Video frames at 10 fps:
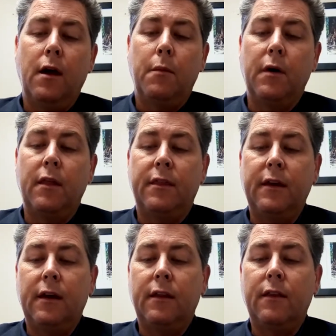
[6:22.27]
But
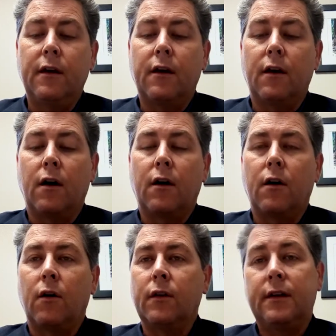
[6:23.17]
then there are
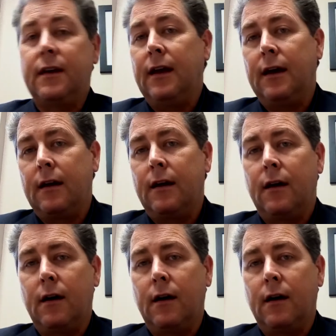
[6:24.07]
only 10